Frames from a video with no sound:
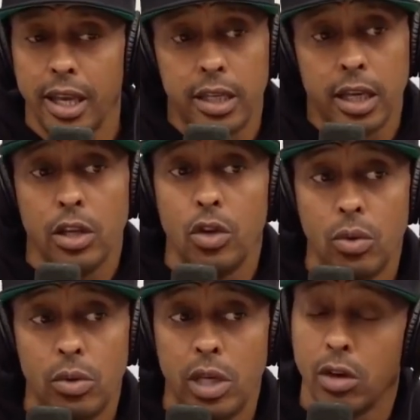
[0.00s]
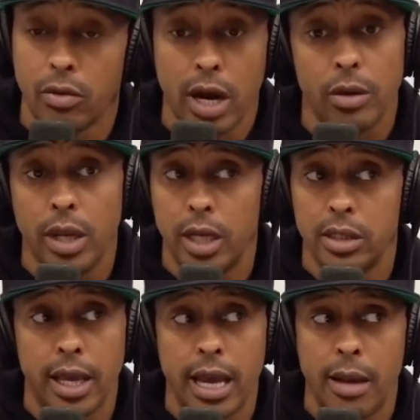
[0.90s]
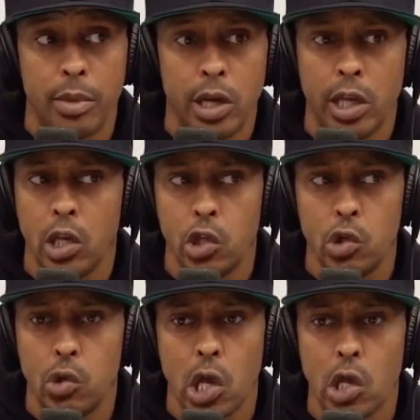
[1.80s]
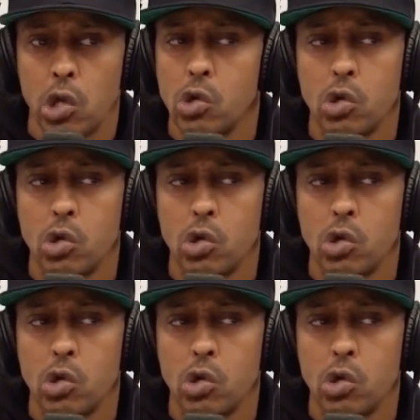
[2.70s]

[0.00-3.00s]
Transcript: and then you get around niggas that got money and you like,